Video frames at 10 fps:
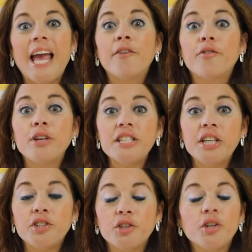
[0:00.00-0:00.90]
every
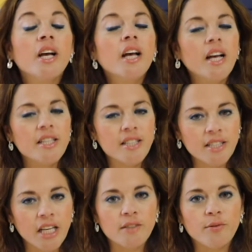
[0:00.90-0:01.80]
teacher a
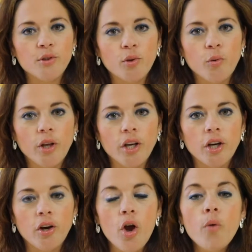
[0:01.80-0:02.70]
successful school
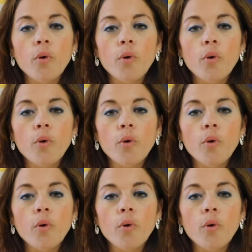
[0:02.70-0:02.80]
year.